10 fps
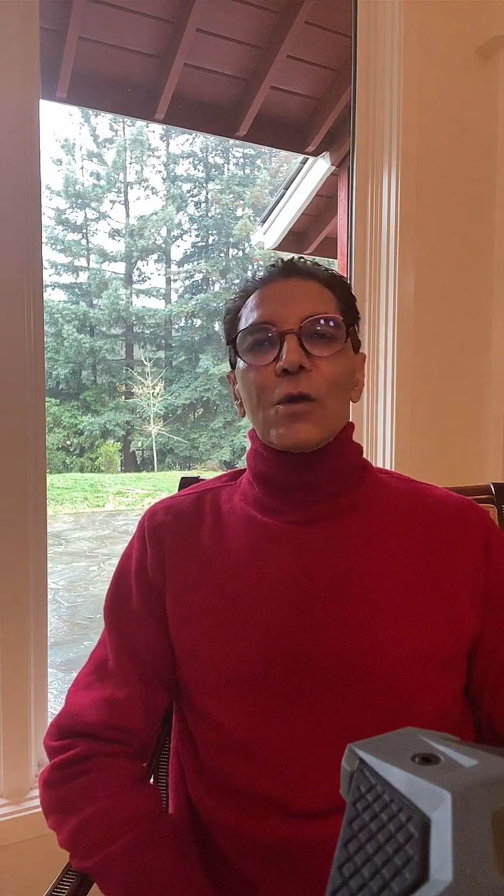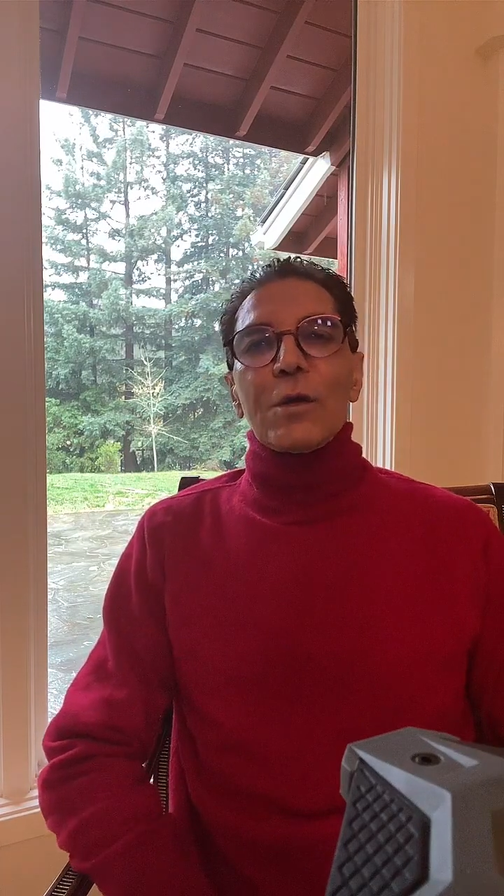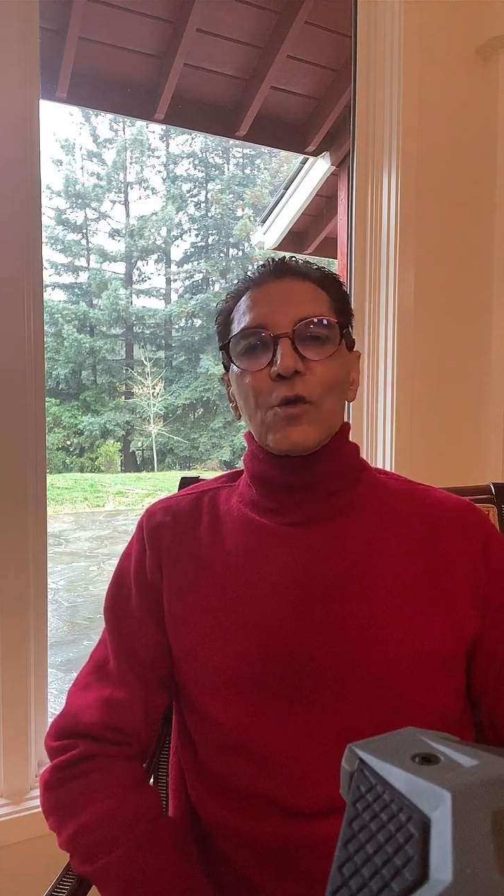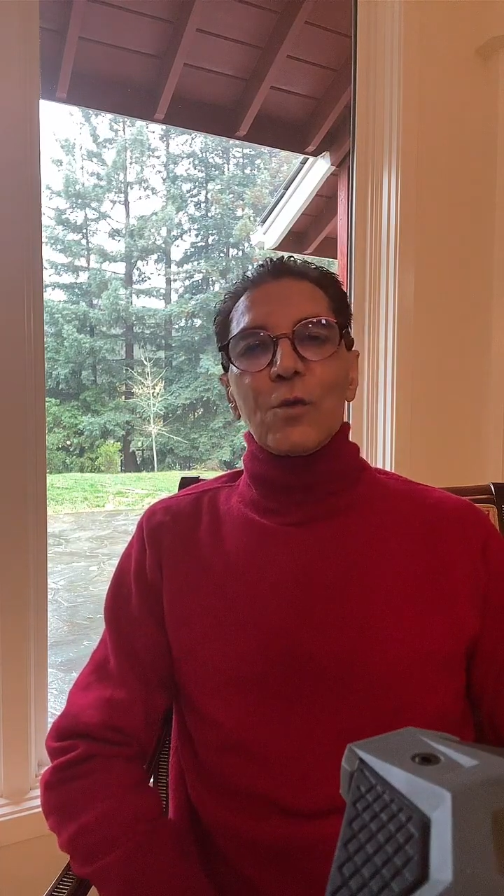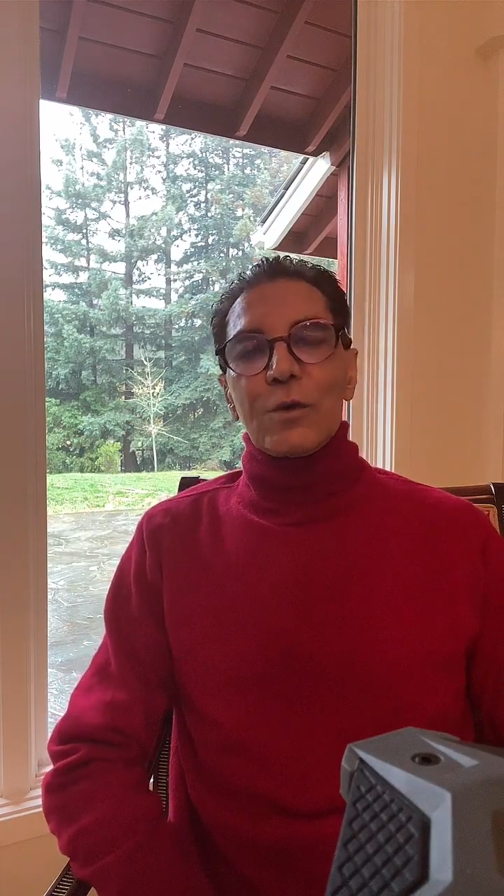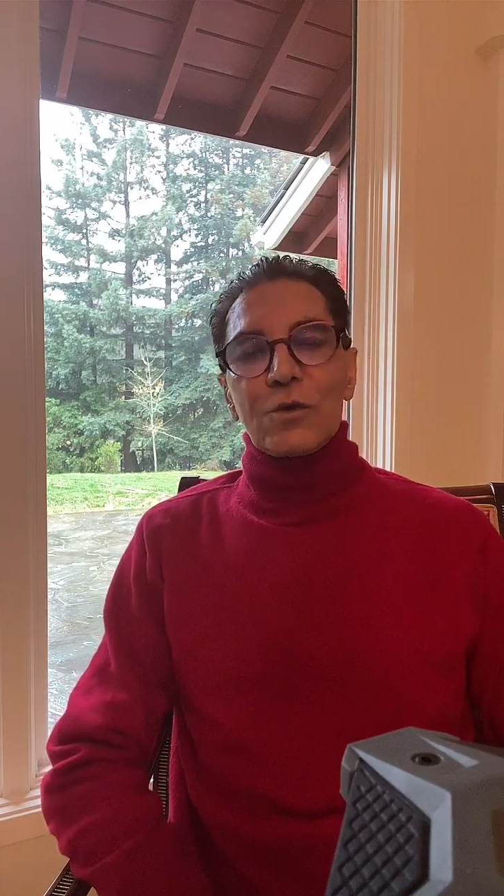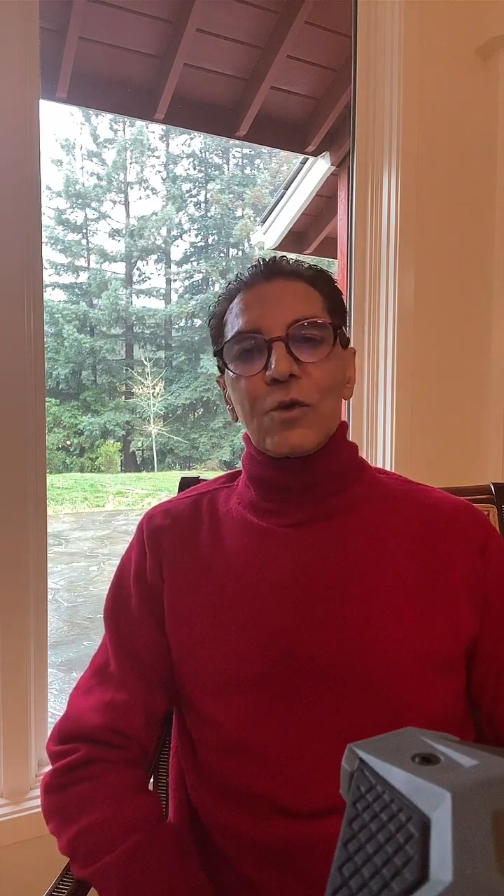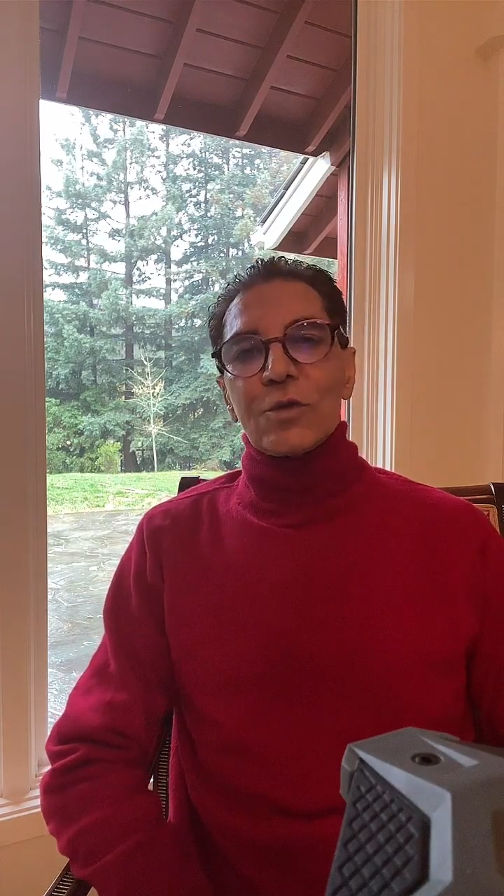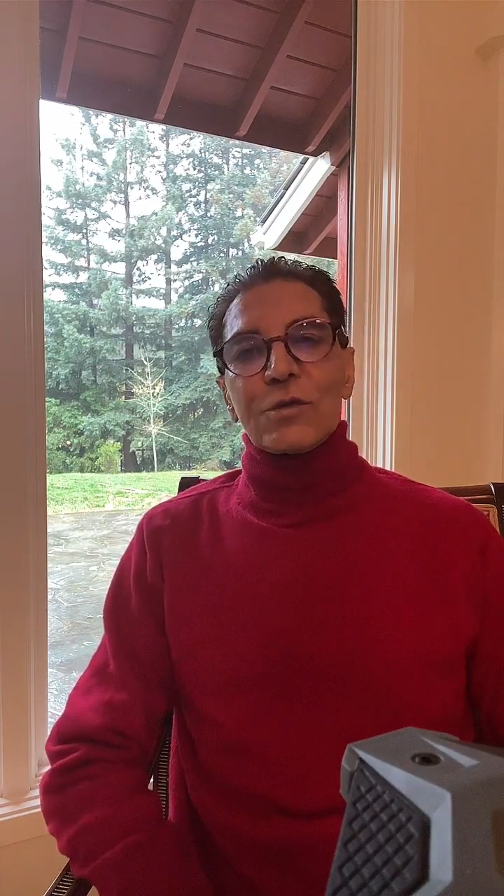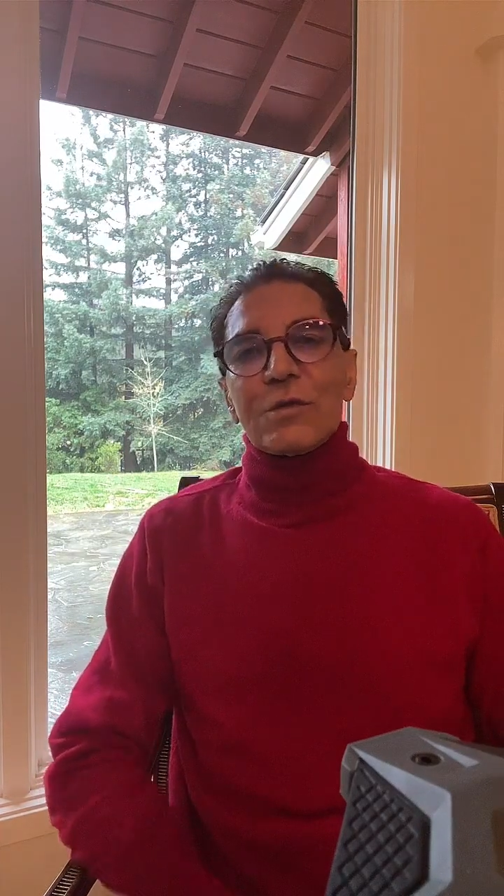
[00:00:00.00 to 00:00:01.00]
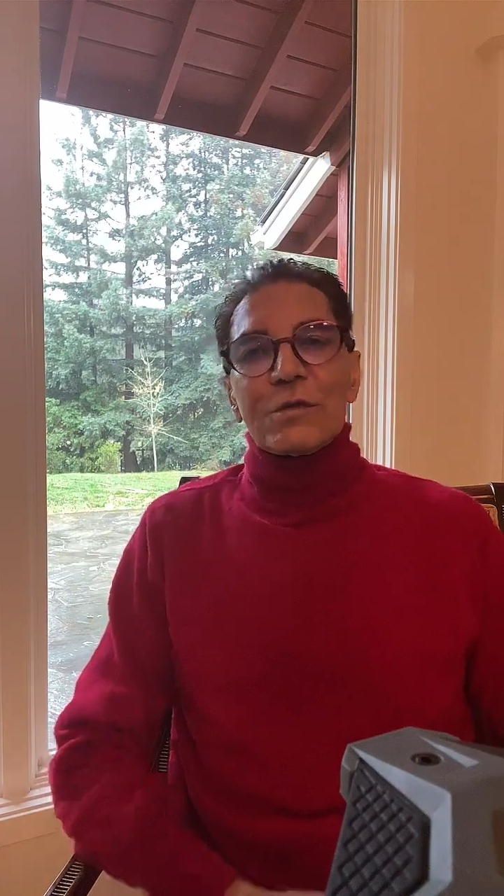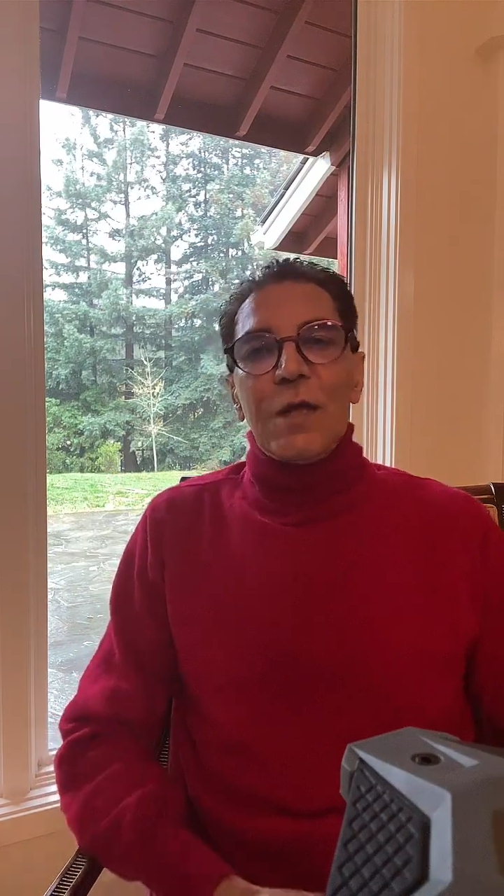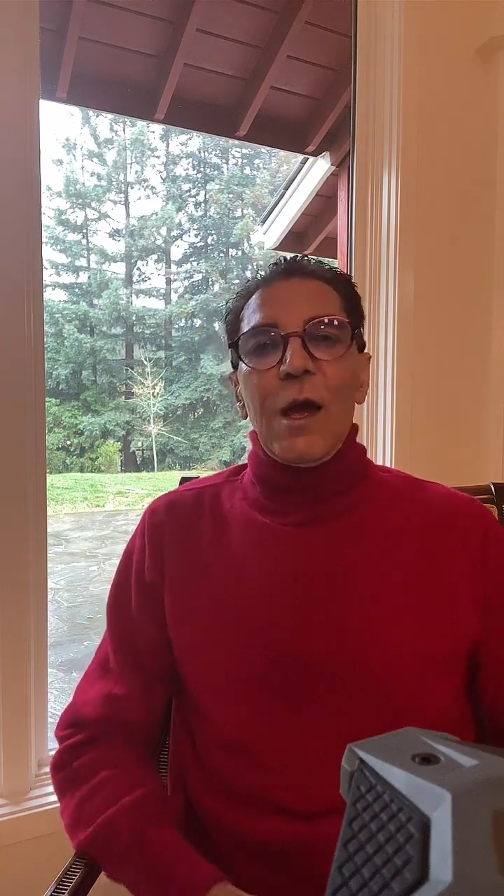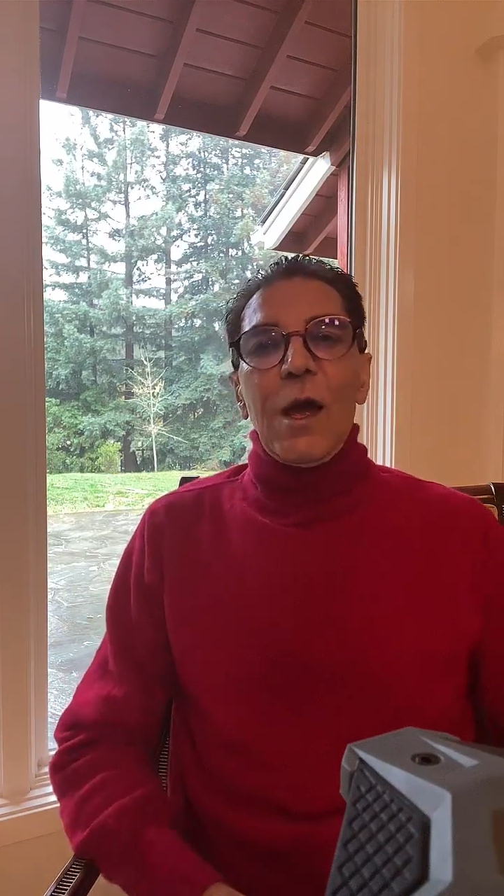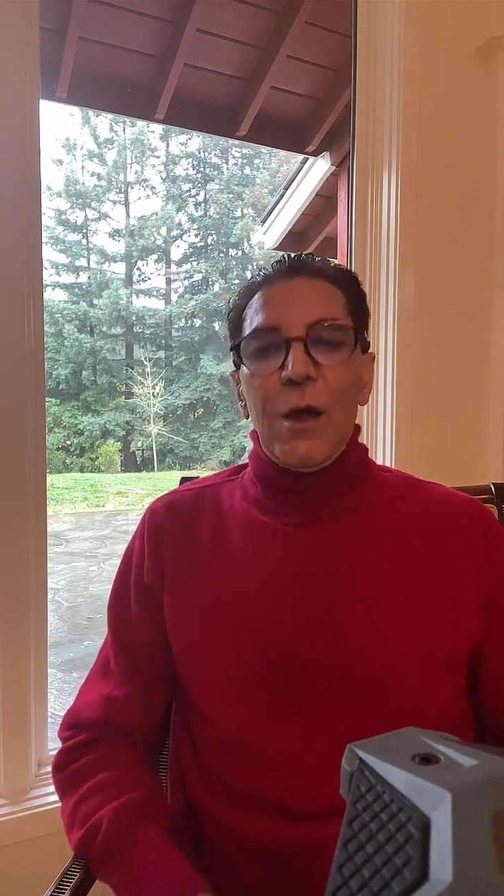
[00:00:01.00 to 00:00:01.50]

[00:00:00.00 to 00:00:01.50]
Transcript: on endometriosis.